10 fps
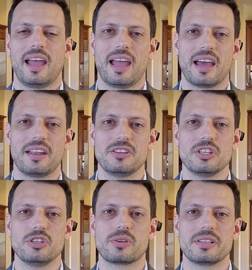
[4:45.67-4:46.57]
and
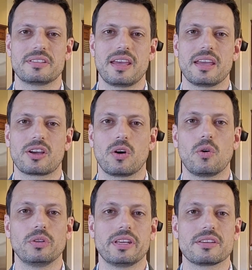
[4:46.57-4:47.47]
you can take
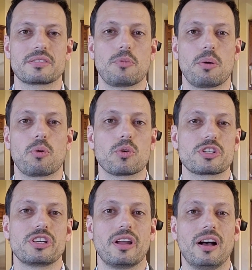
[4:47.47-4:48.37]
only a small
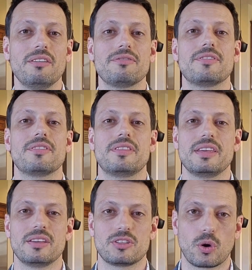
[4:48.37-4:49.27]
portion of
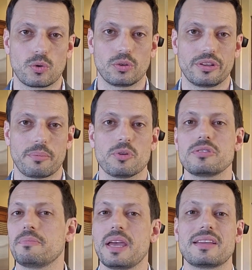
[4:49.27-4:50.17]
the total
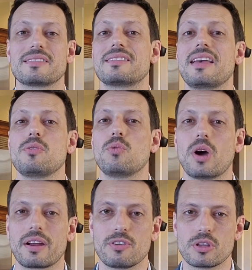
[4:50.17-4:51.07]
numbers and make it say
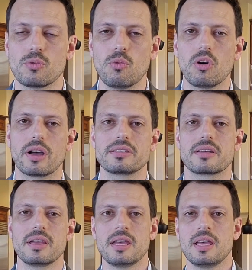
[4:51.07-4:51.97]
whatever you want.
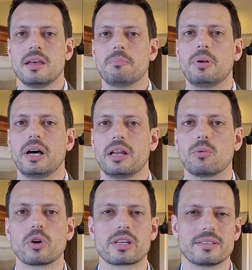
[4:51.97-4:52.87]

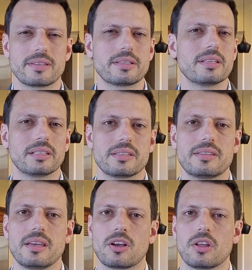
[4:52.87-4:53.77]
But we're consistently
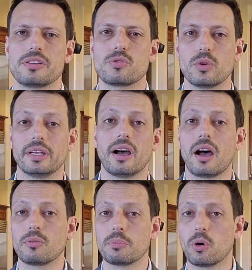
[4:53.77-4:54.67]
seeing all these really
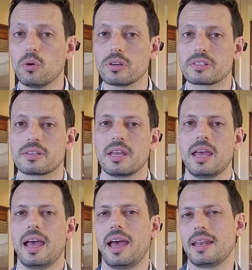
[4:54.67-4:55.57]
hot reports,
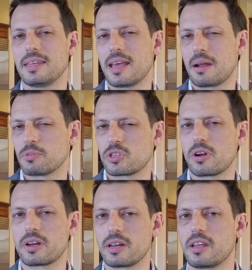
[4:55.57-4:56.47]
and yet I'm
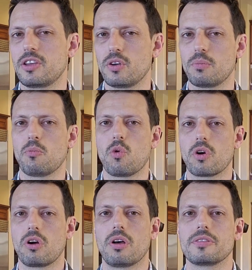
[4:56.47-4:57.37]
starting to hear
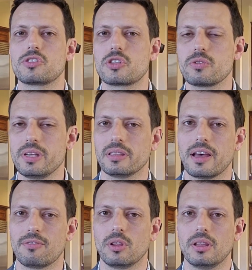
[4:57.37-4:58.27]
more on the street
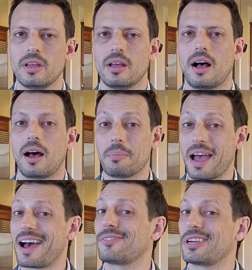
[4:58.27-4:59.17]
level, I'm
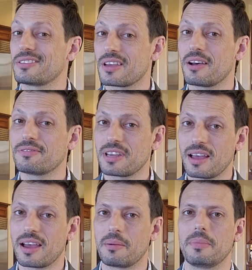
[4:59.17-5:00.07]
having a tough
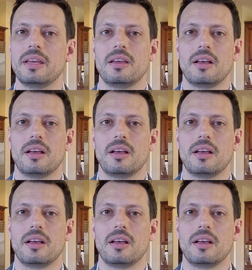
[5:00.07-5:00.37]
time.